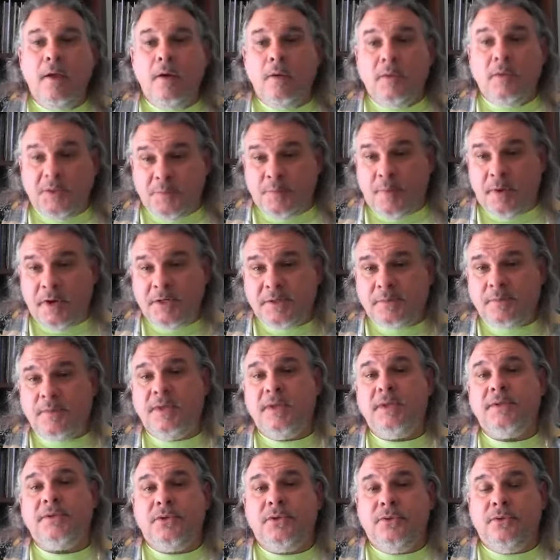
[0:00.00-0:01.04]
Which brings
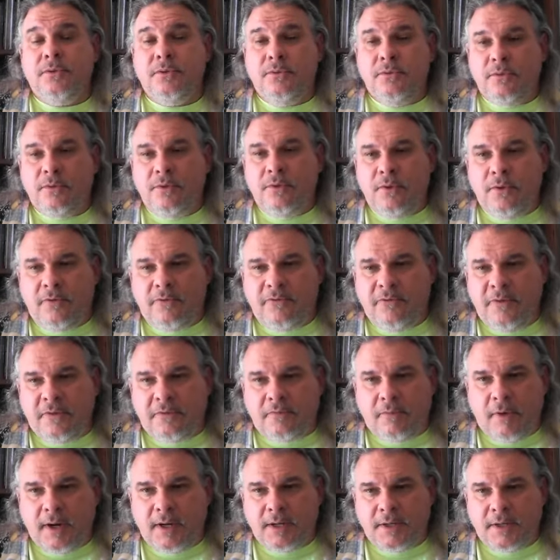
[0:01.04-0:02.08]
me to your
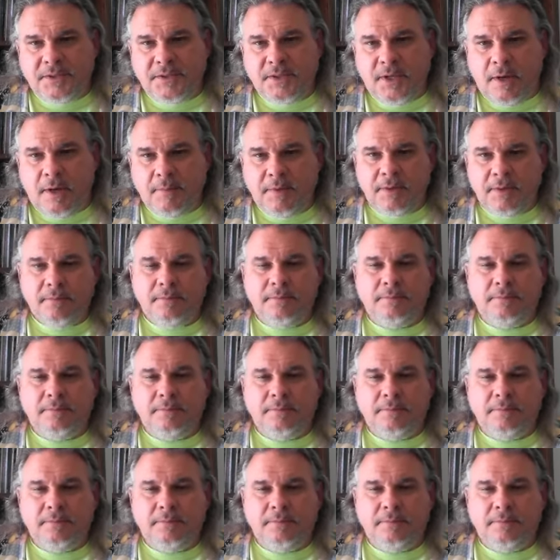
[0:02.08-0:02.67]
fifth writing assignment.